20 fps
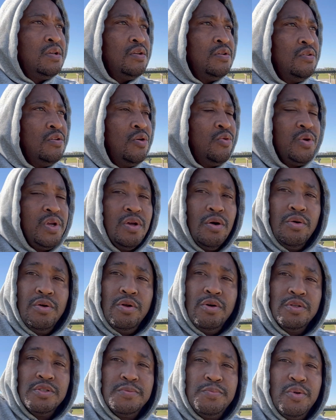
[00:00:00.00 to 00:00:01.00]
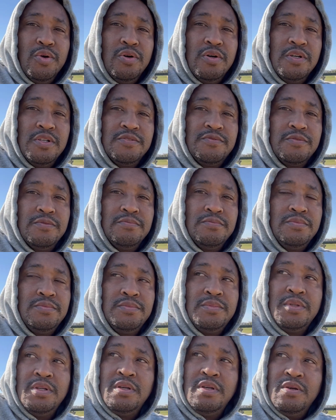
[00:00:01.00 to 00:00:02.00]
We owe those boys from
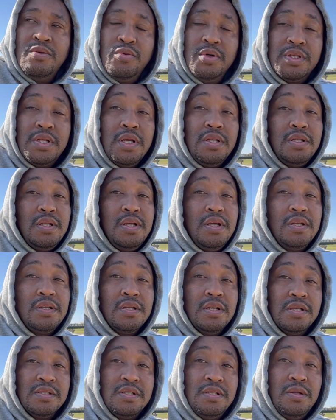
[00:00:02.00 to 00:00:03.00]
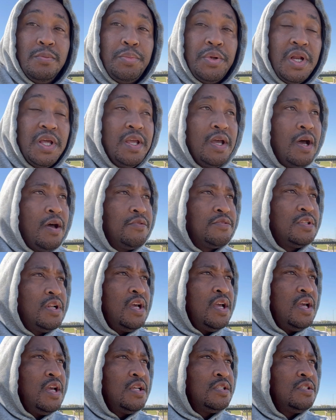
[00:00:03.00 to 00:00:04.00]
what they did to us in the playoffs
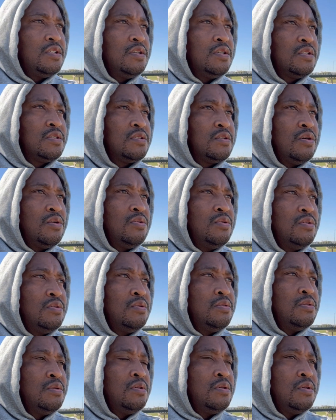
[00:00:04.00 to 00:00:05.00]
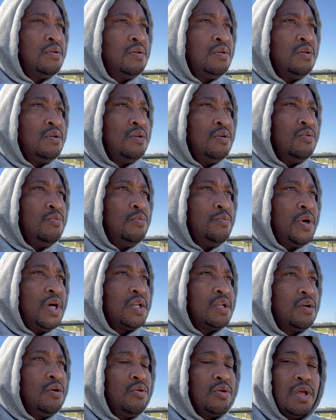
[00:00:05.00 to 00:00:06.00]
last year. So we're
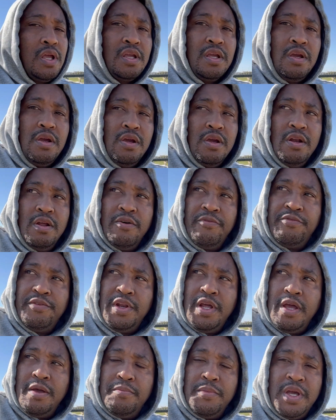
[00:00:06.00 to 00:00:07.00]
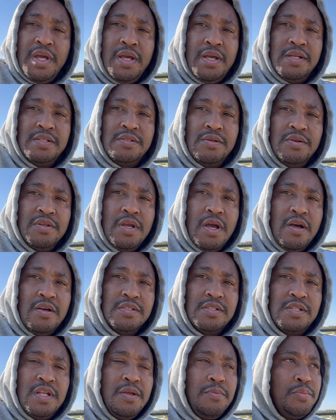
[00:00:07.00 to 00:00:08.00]
about to go get geared up for that, man. So
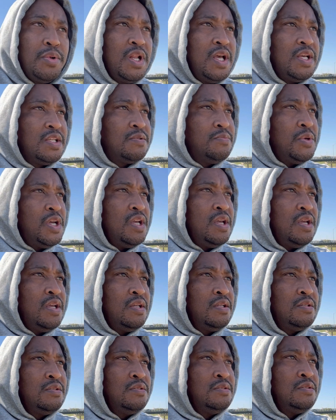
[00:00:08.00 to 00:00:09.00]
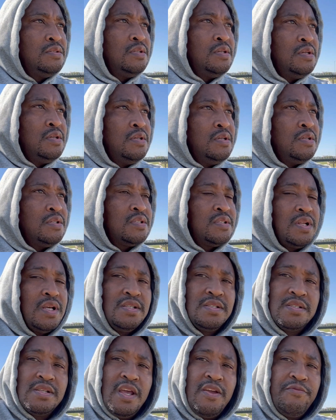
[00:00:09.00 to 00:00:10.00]
y'all stay blessed, man.
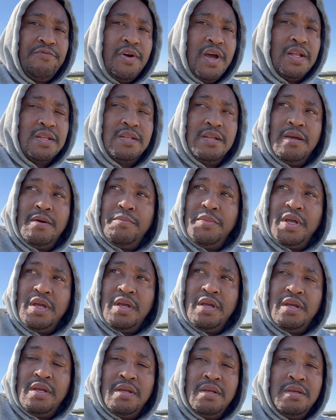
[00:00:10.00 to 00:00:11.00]
Stay safe out there, man.